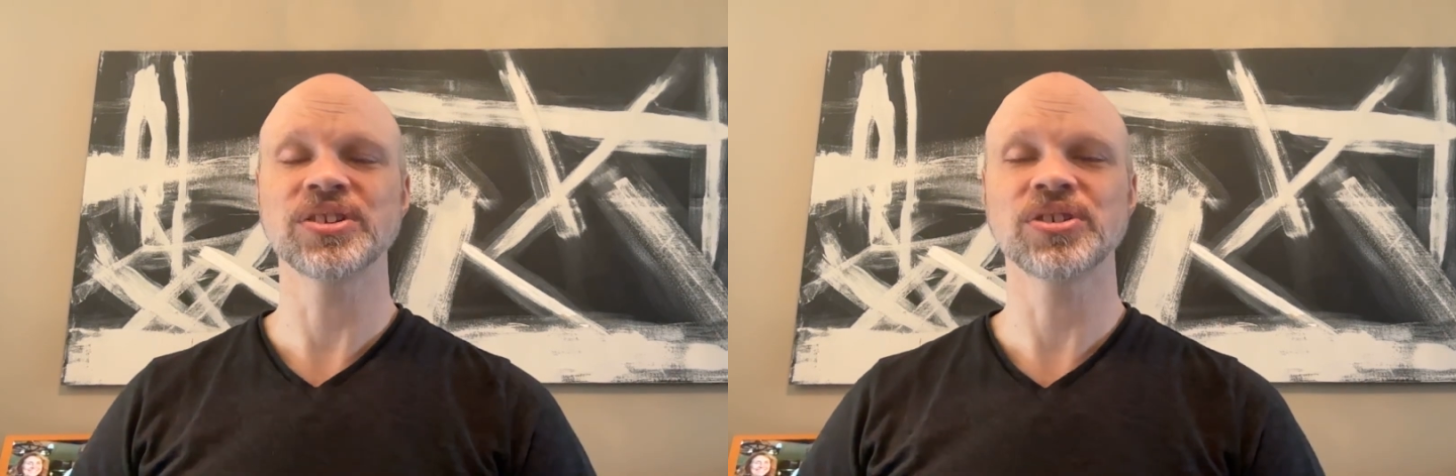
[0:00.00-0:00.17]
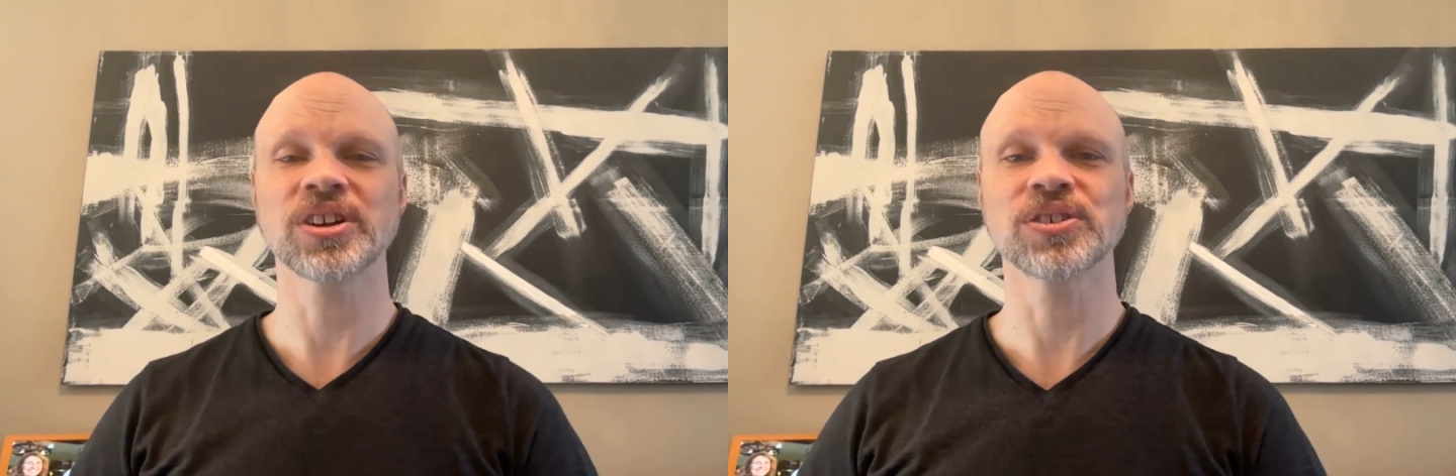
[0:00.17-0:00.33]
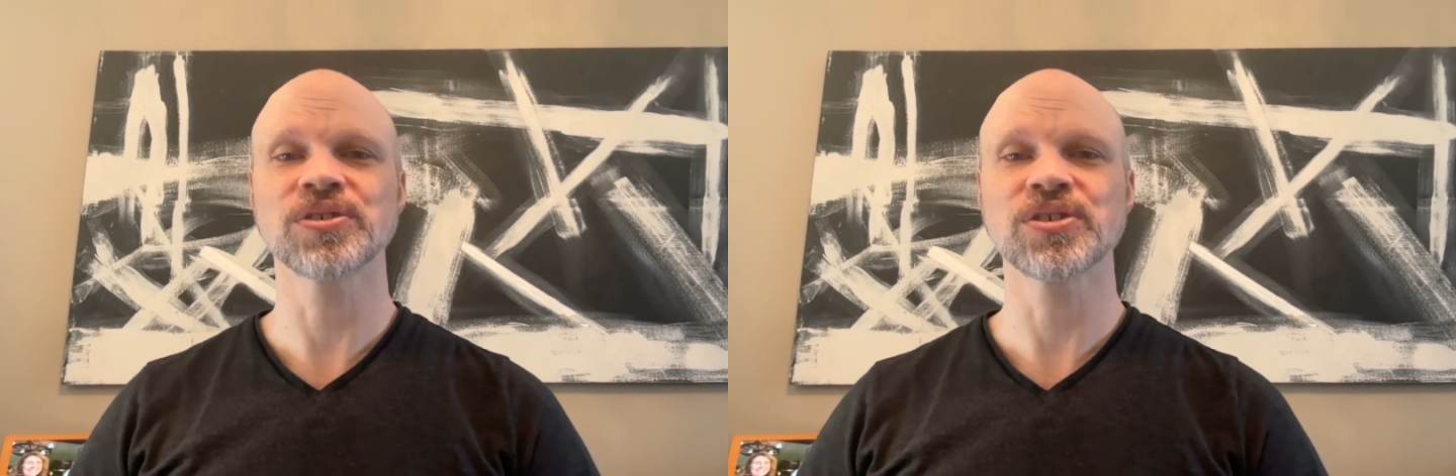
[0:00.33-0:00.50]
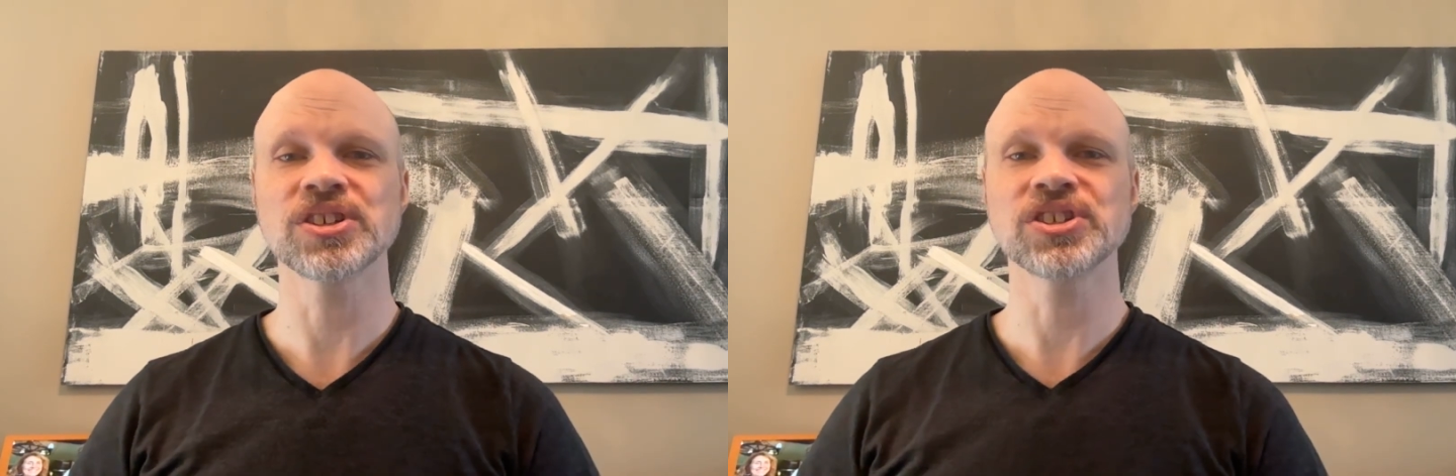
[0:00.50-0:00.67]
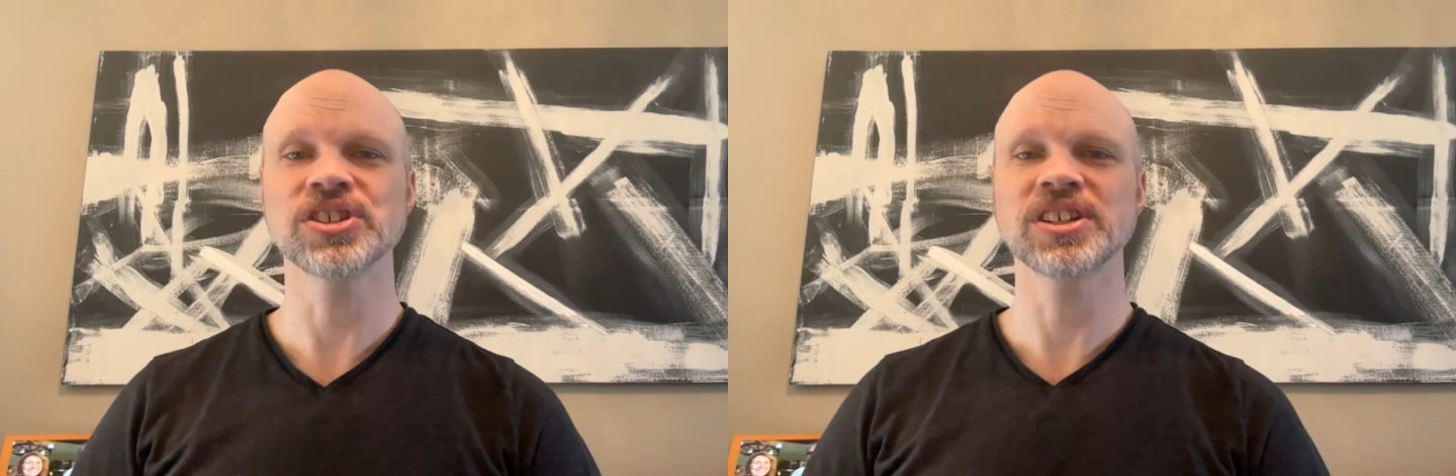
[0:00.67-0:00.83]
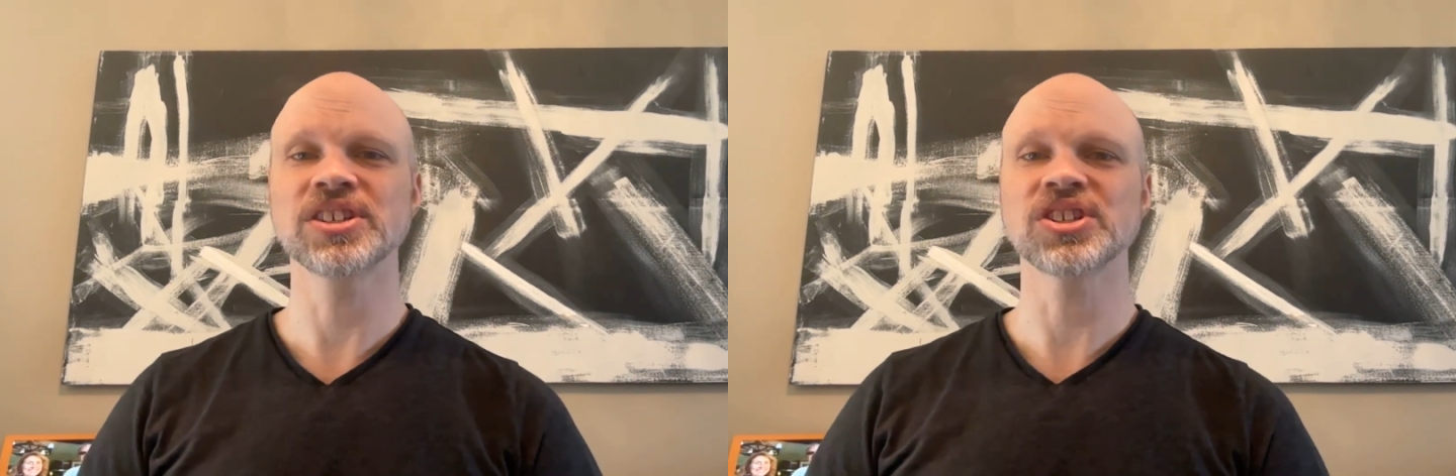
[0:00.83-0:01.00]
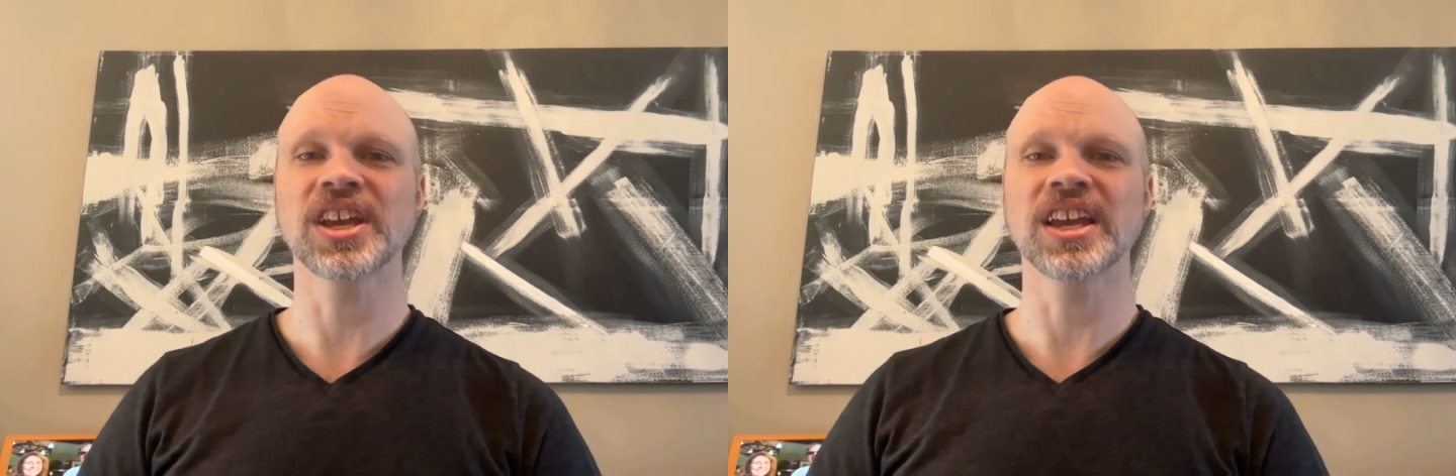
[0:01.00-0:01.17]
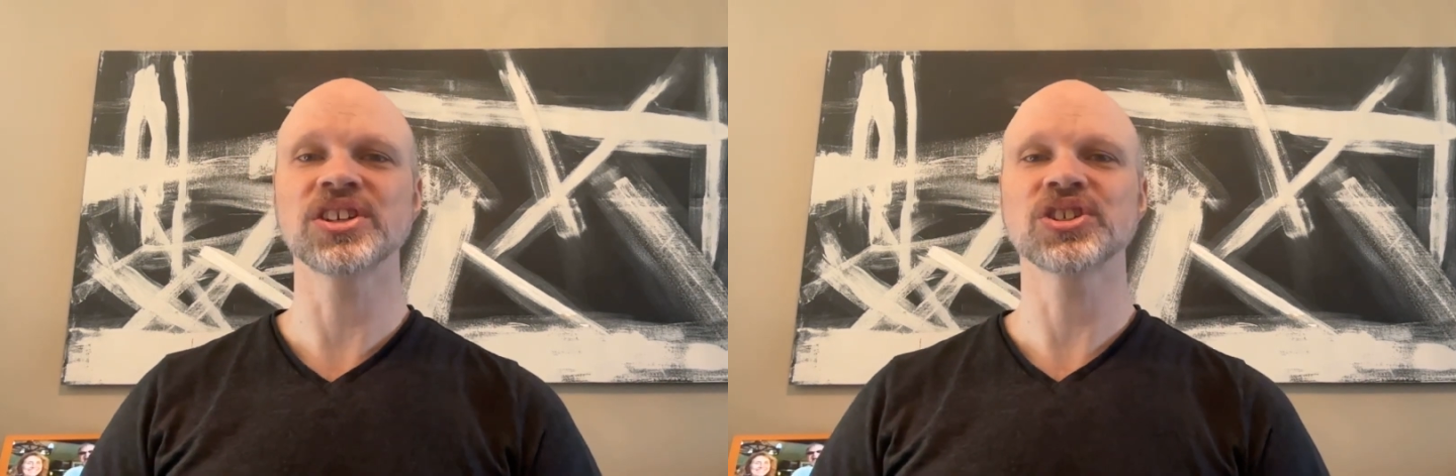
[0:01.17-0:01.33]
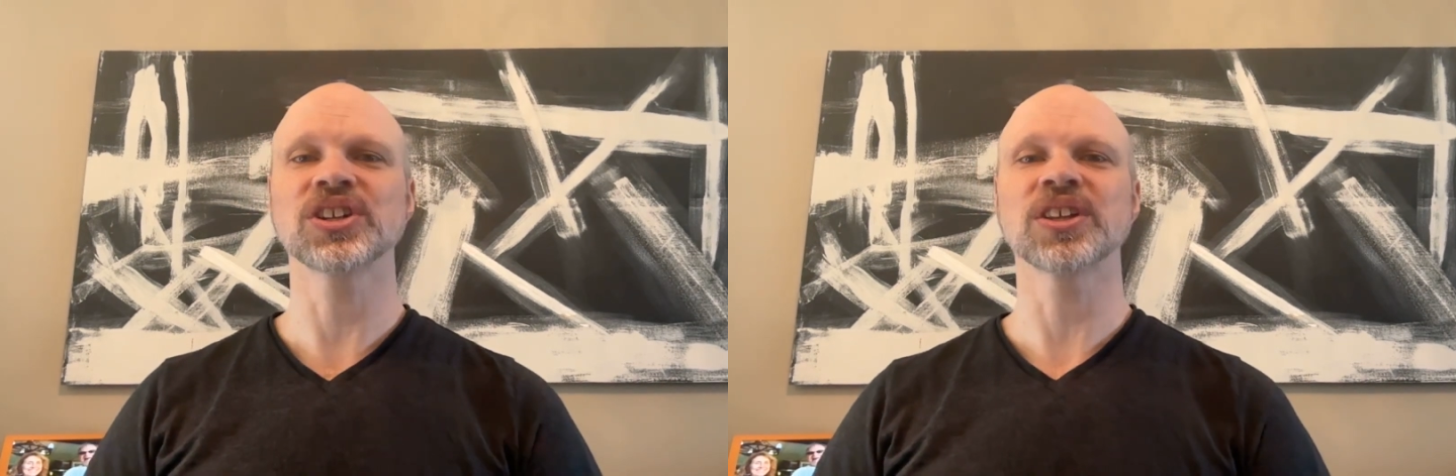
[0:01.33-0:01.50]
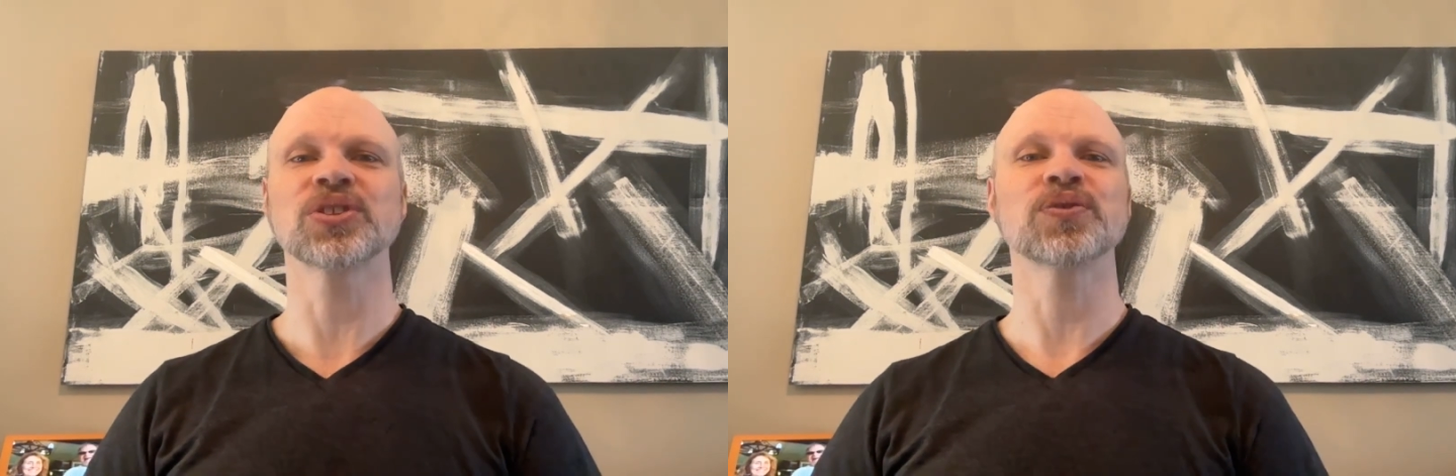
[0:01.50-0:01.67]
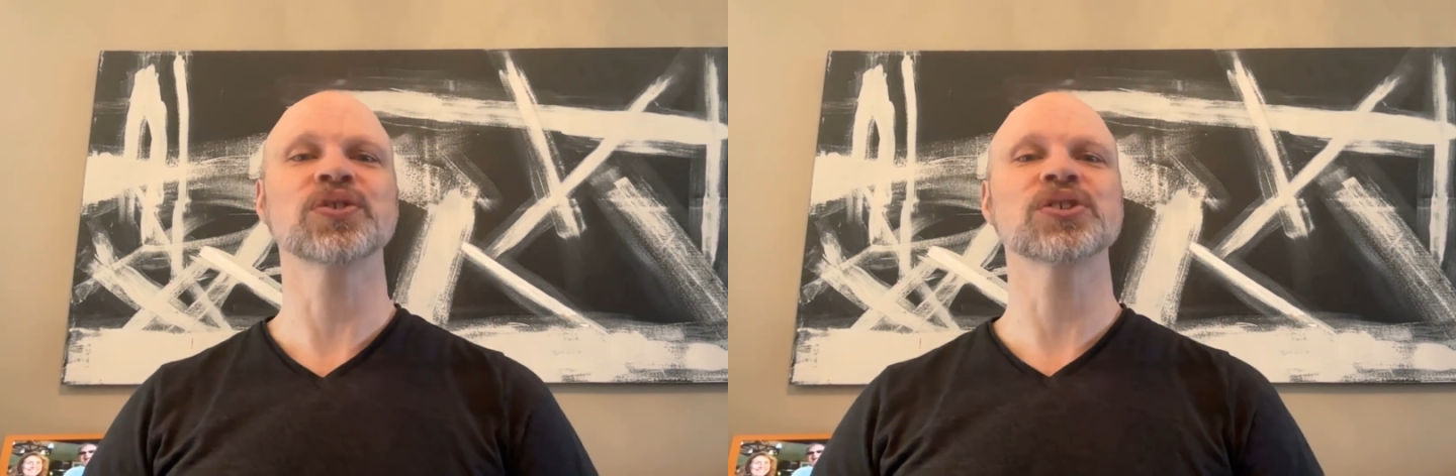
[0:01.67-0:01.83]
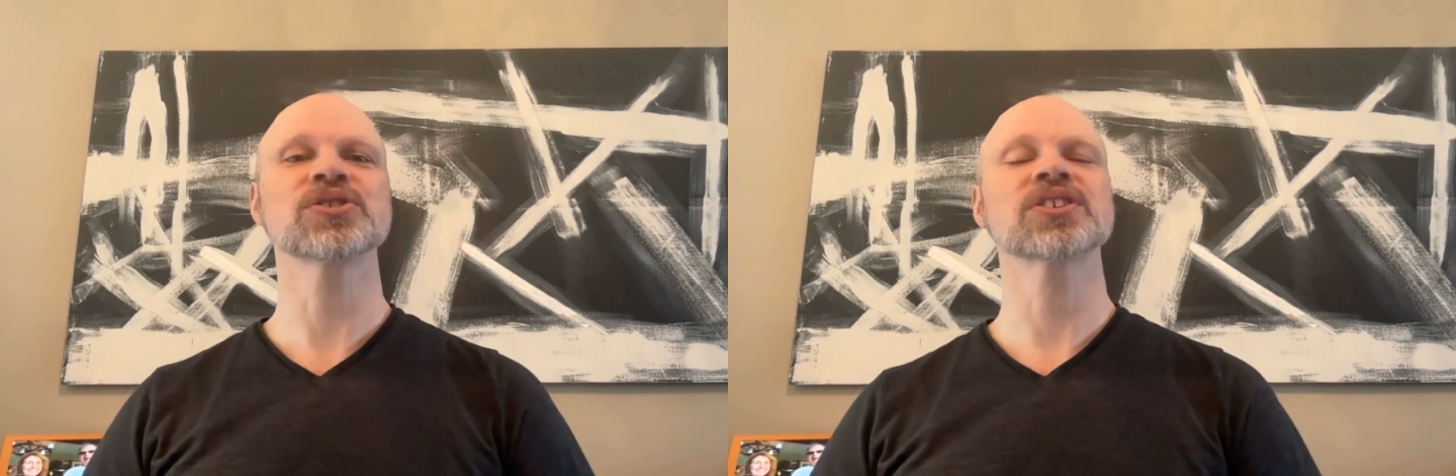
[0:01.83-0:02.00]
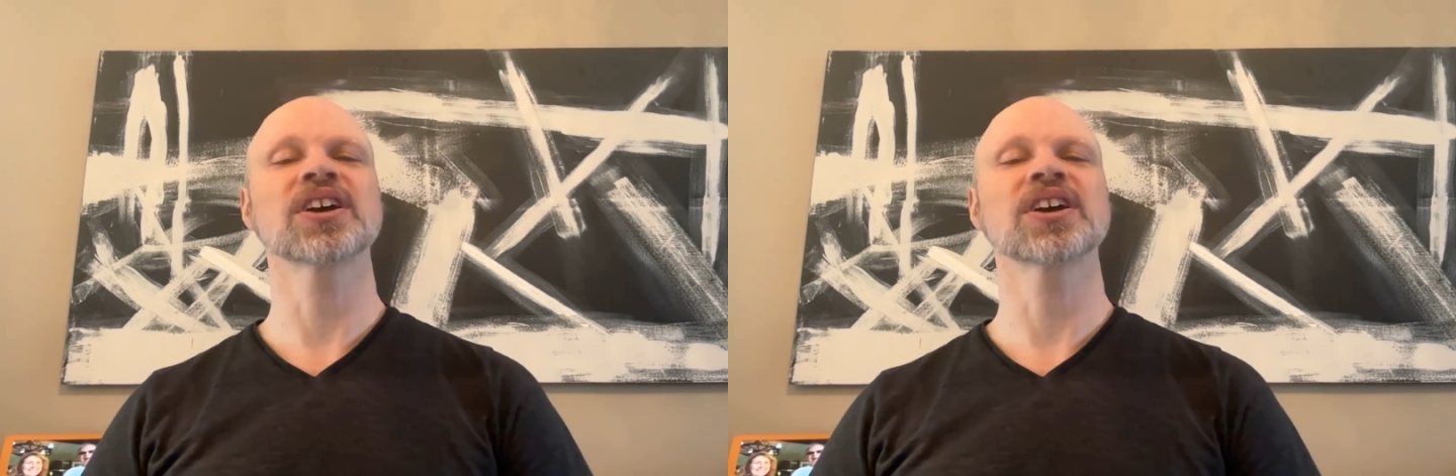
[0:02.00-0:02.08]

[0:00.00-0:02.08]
Director of Christian Education at the First